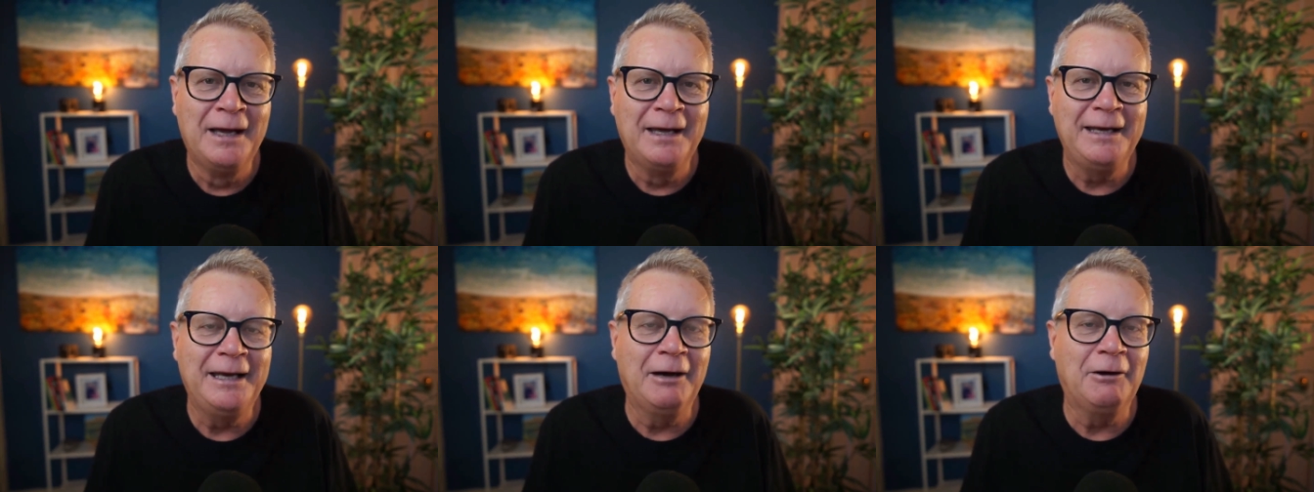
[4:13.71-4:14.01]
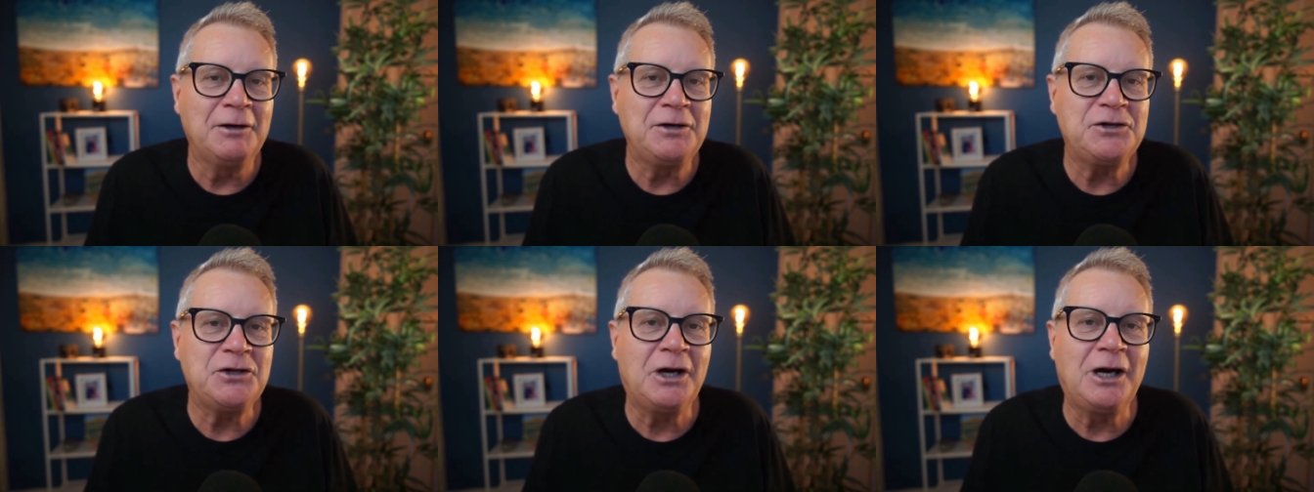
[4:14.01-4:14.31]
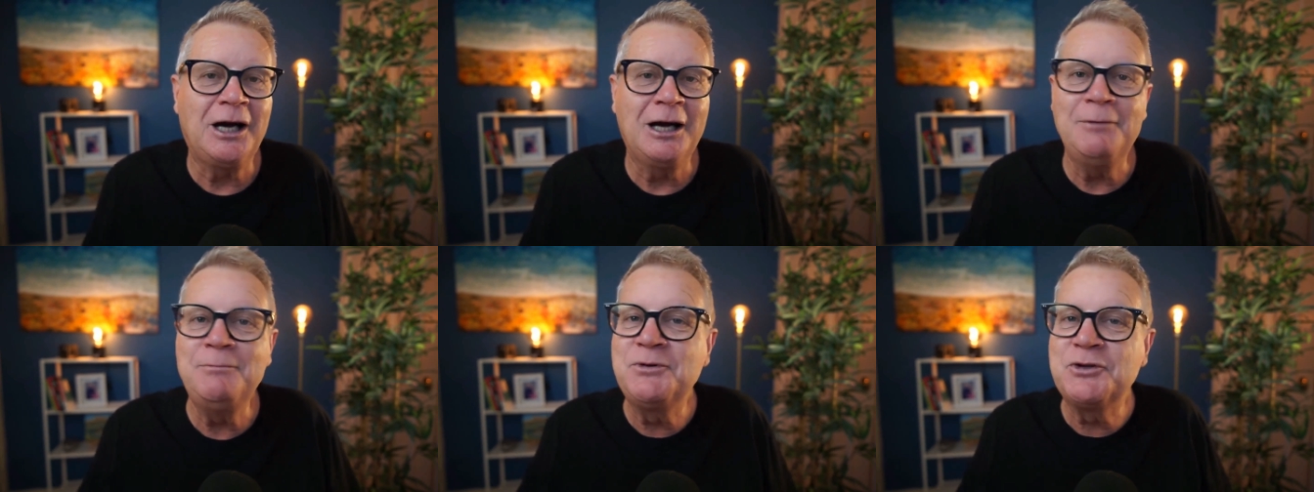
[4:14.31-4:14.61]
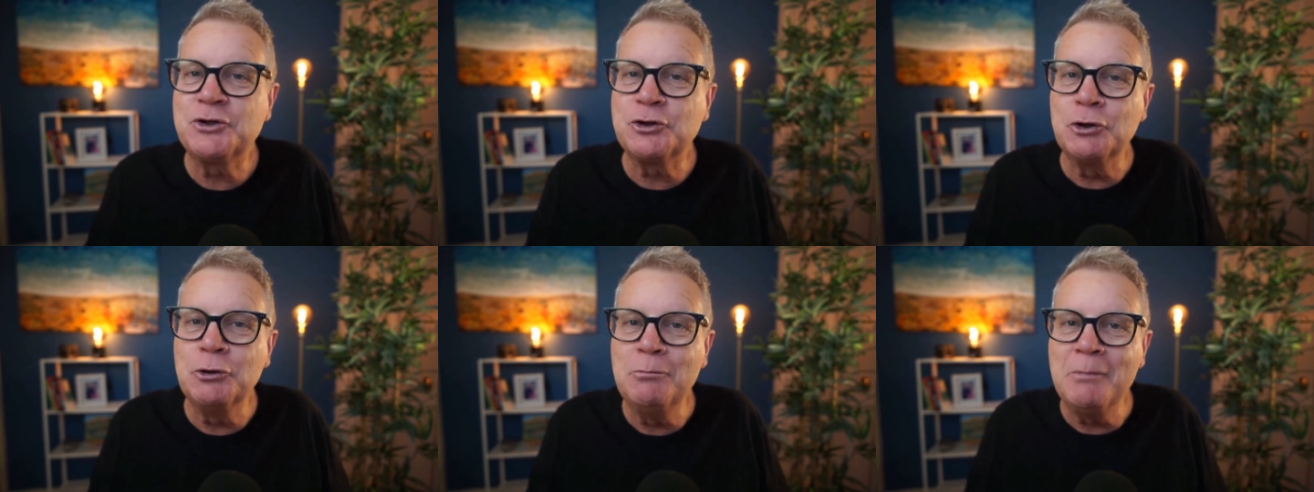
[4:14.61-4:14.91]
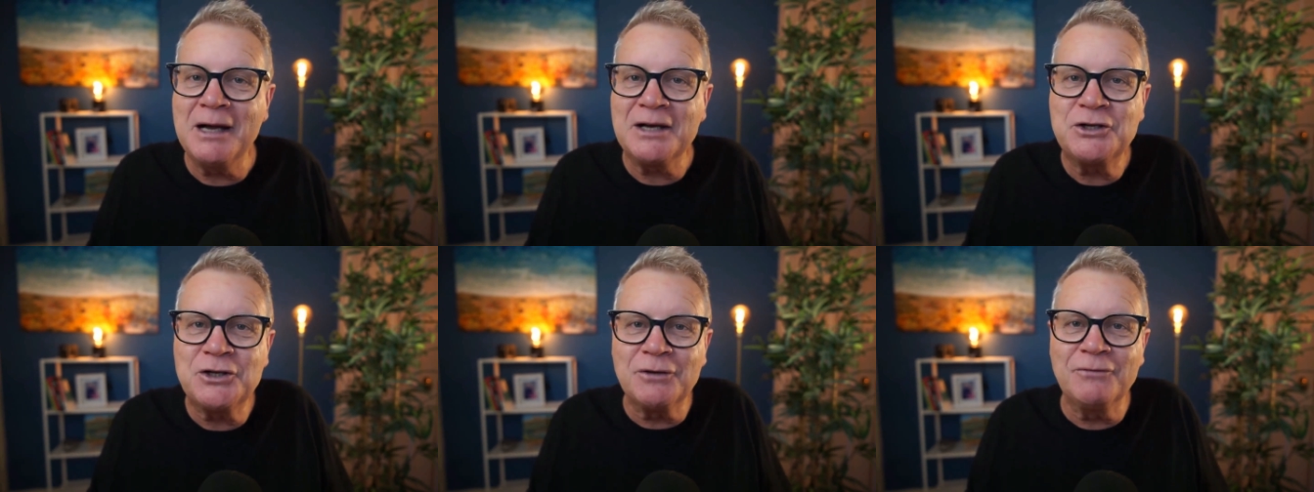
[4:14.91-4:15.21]
Now, at times, too
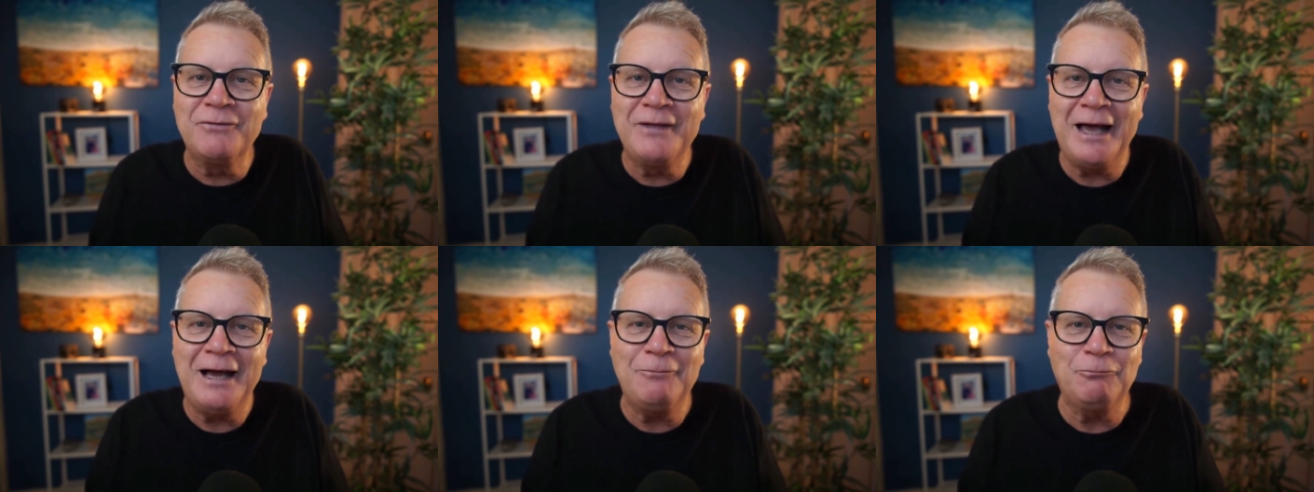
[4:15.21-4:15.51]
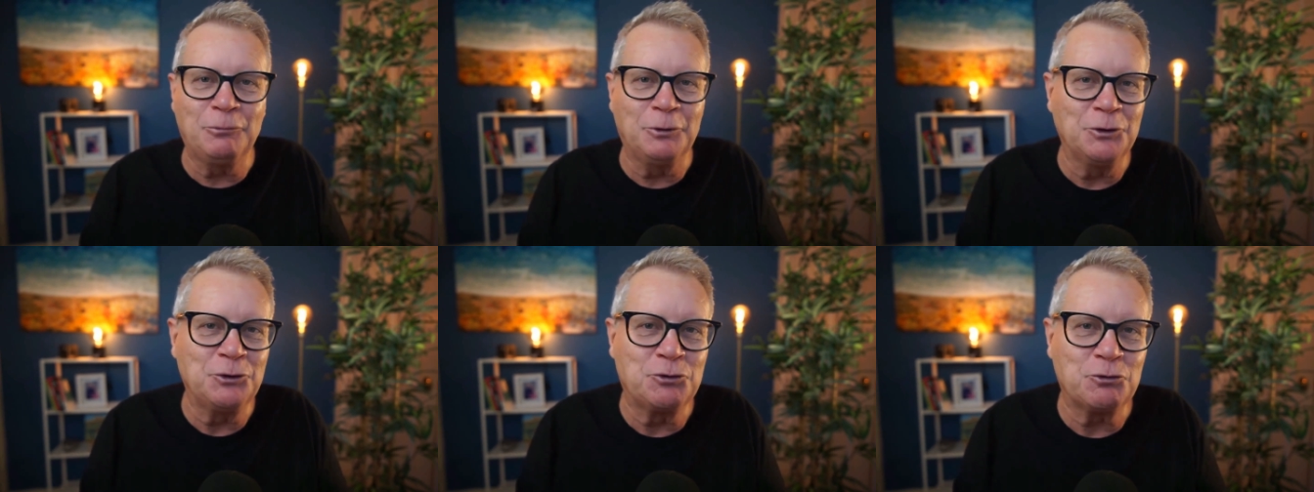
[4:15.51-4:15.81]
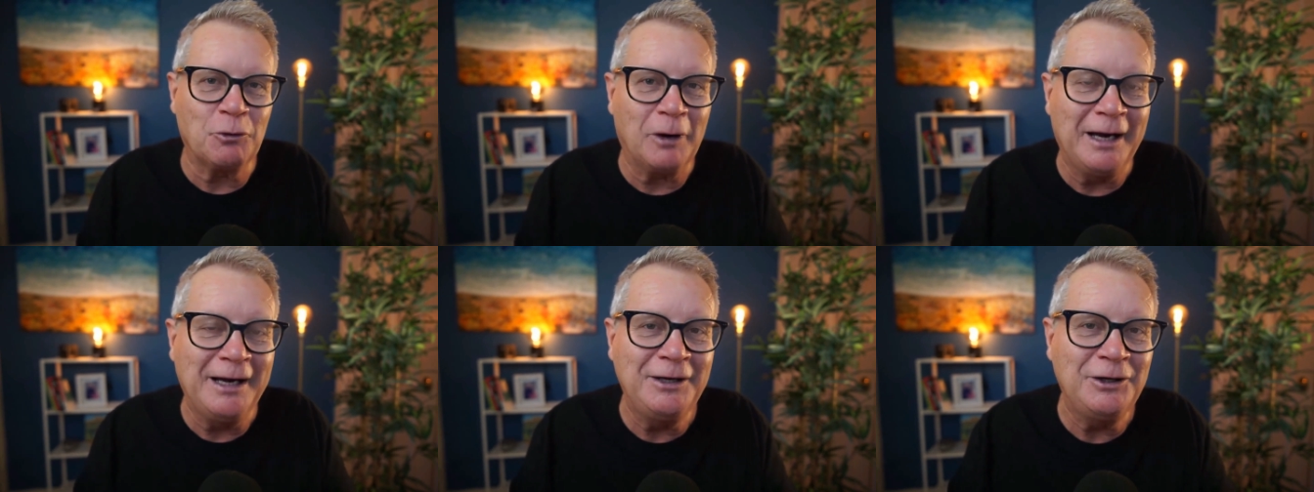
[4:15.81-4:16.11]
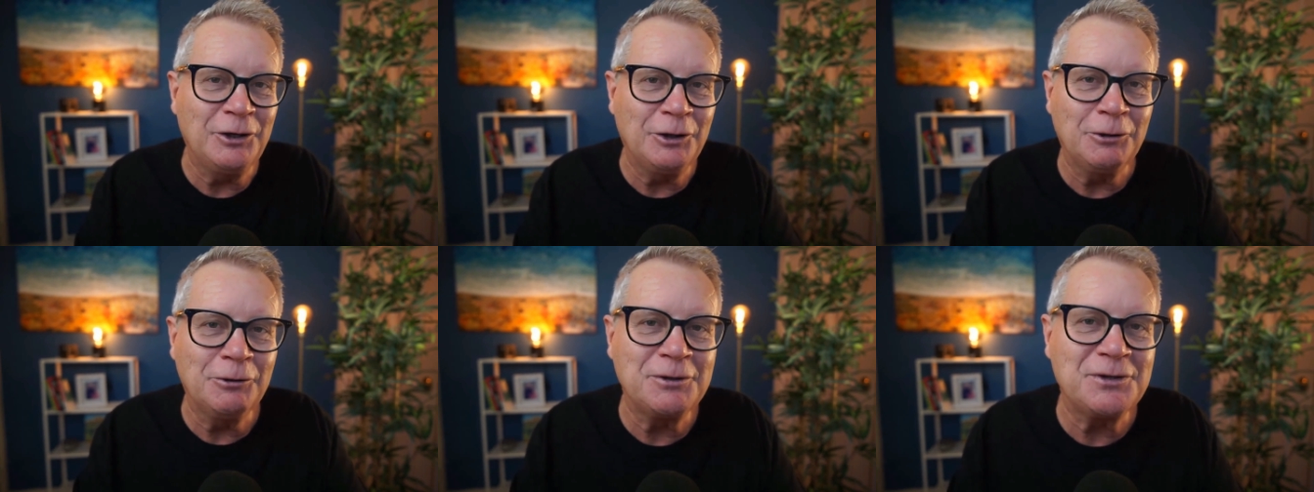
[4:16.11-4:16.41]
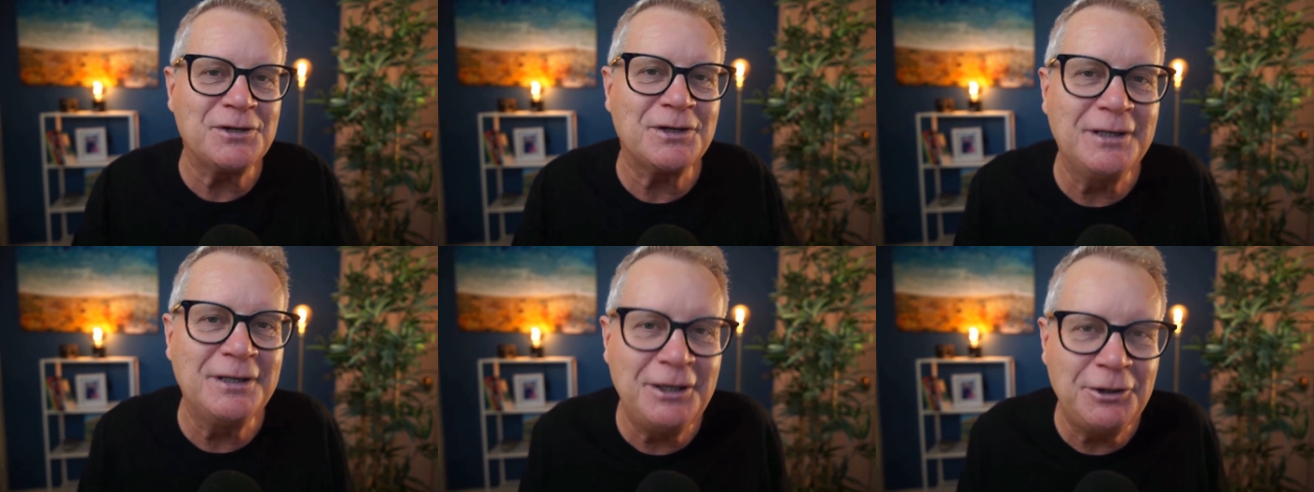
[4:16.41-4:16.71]
much of that will drain her
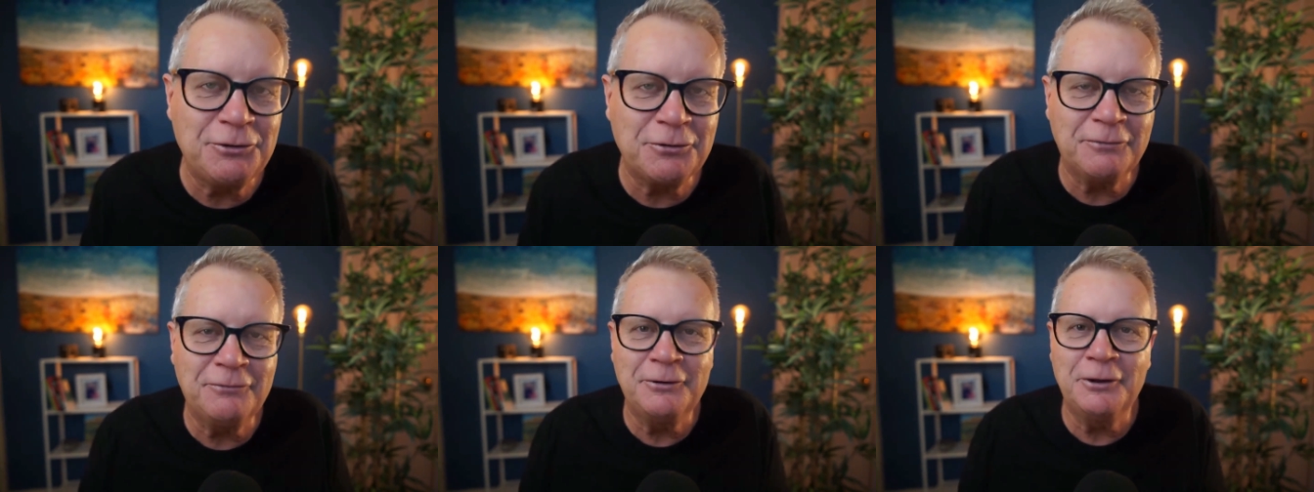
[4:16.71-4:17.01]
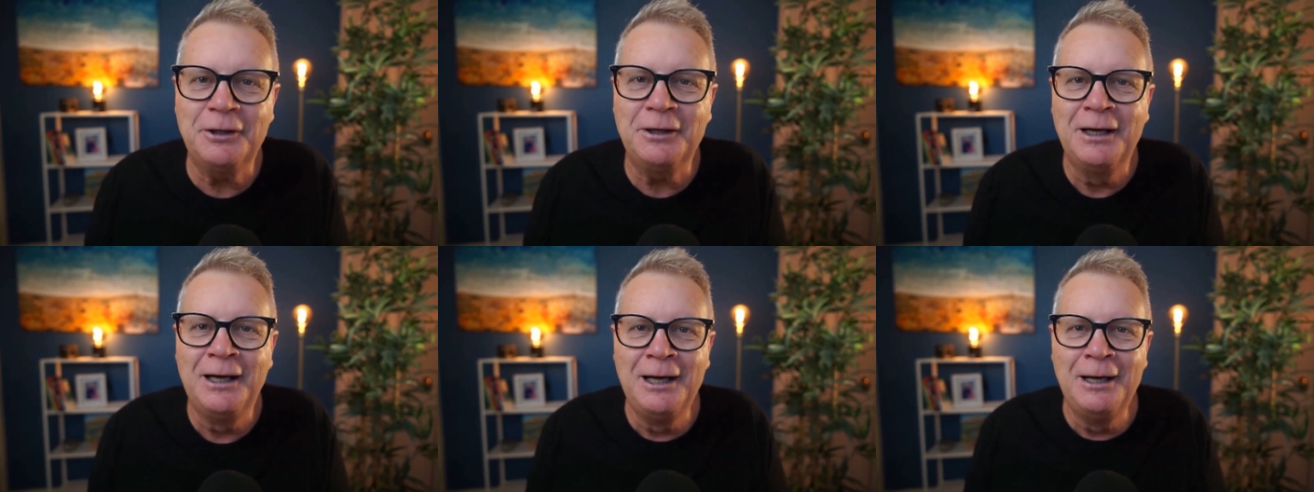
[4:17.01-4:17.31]
as an introvert.